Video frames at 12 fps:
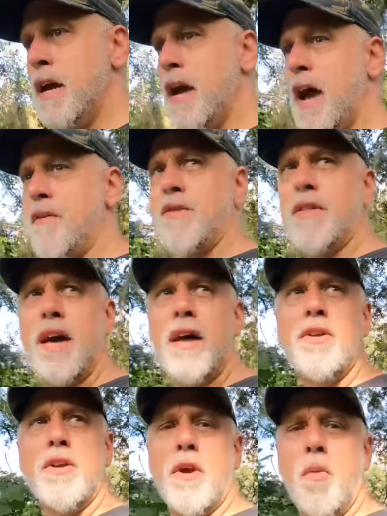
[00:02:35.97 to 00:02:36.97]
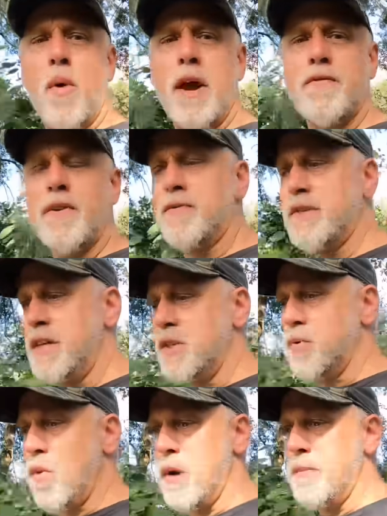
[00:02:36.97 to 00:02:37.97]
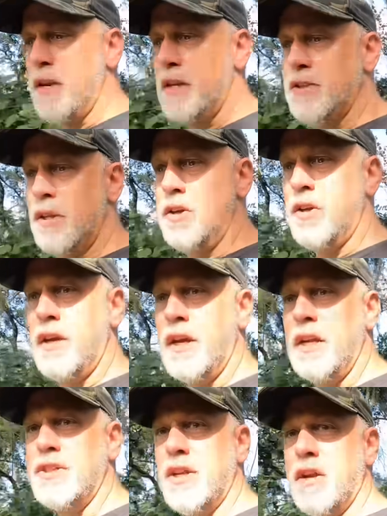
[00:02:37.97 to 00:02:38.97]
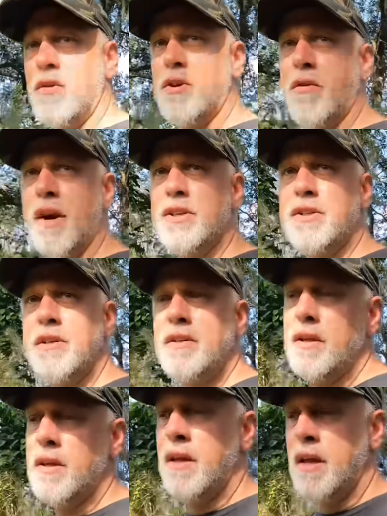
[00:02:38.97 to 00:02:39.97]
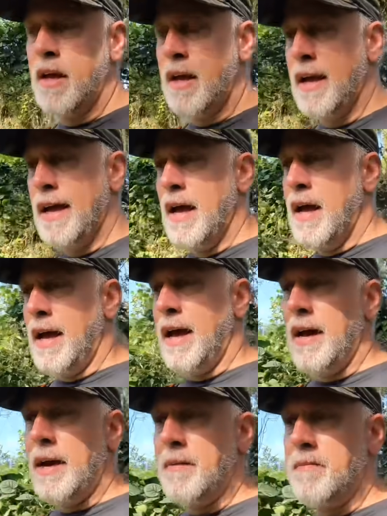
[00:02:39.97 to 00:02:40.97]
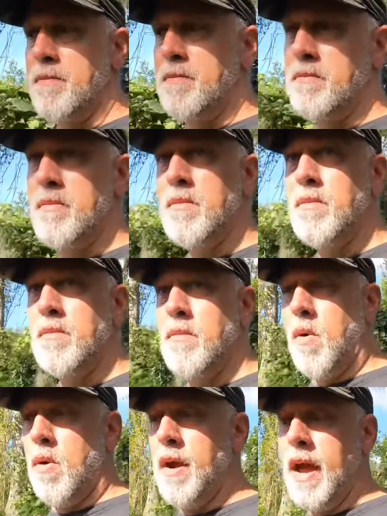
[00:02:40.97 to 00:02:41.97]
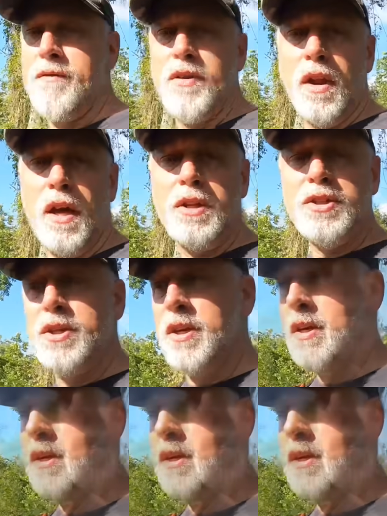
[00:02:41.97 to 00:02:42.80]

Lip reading: After that, you can wait 15-20 minutes and you can get a general direction, or have your lunch.